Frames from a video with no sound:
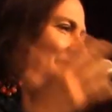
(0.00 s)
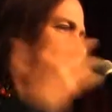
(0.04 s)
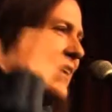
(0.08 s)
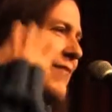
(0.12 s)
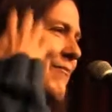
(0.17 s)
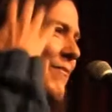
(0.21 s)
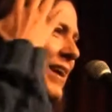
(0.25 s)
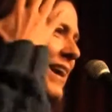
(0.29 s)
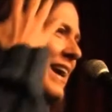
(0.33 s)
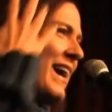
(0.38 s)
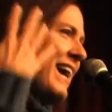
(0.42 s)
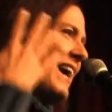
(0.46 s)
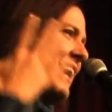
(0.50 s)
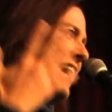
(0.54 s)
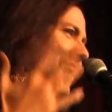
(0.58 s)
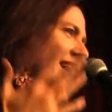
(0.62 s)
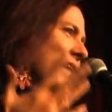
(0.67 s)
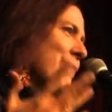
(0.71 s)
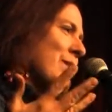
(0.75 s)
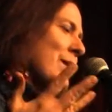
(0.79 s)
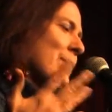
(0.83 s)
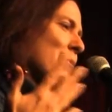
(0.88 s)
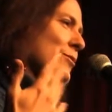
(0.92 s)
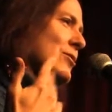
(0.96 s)
In my
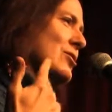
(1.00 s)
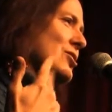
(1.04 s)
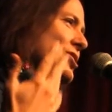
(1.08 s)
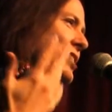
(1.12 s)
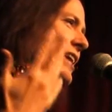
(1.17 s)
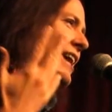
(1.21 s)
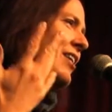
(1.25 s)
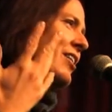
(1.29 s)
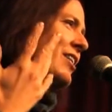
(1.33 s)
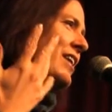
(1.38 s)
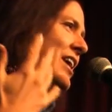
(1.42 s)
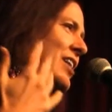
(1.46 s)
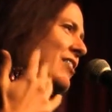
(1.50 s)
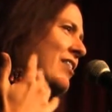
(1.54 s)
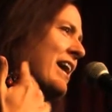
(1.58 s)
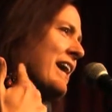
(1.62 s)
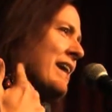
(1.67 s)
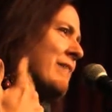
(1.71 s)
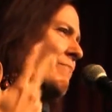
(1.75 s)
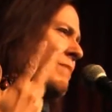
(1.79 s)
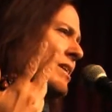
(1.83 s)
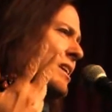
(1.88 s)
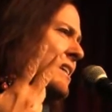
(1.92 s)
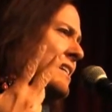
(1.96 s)
head, people are shouting,
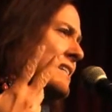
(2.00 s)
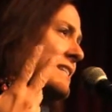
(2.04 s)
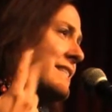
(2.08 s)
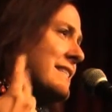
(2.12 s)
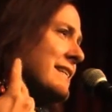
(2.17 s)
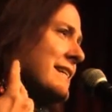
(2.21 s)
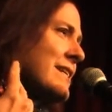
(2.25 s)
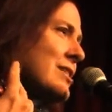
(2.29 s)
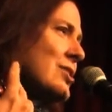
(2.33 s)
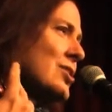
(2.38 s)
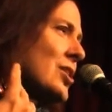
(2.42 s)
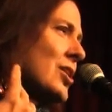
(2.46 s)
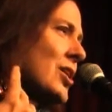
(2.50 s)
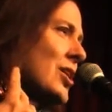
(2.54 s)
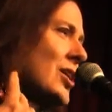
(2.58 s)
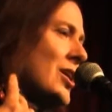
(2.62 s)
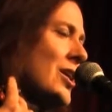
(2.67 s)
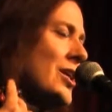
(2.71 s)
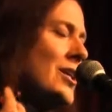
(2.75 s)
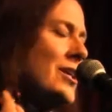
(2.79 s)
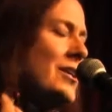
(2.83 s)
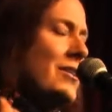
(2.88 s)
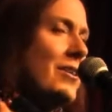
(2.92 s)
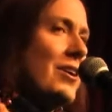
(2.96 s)
grand mal
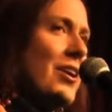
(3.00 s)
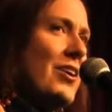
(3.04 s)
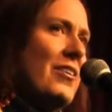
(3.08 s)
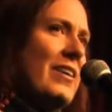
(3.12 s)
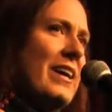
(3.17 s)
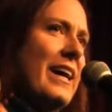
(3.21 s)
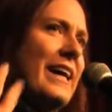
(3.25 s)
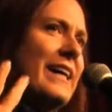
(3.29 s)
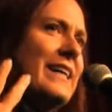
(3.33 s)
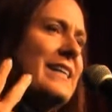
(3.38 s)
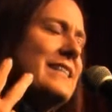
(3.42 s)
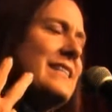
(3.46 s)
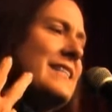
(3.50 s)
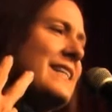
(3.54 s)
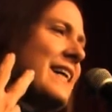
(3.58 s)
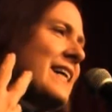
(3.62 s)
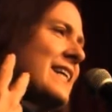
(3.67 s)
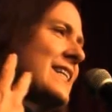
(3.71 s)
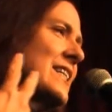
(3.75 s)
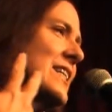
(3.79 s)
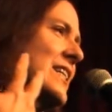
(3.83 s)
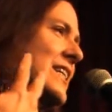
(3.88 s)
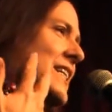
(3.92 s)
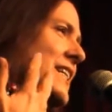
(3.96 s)
seizure, go ahead,
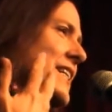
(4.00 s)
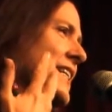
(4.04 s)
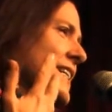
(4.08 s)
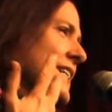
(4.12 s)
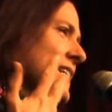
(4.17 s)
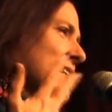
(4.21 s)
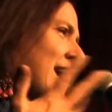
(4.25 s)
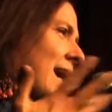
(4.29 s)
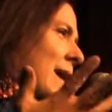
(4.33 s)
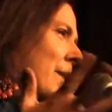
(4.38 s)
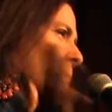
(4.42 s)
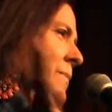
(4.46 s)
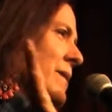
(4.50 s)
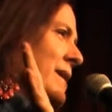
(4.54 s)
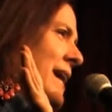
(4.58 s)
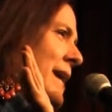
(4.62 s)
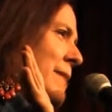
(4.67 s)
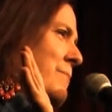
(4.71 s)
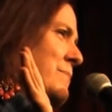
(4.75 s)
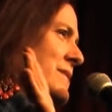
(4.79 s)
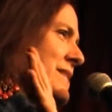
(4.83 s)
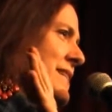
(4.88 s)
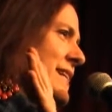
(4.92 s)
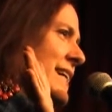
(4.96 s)
tell her,
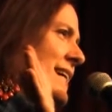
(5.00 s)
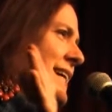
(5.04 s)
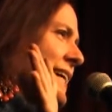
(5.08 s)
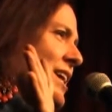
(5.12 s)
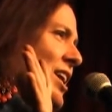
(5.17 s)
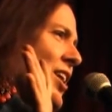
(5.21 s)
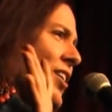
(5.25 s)
epilepsy, go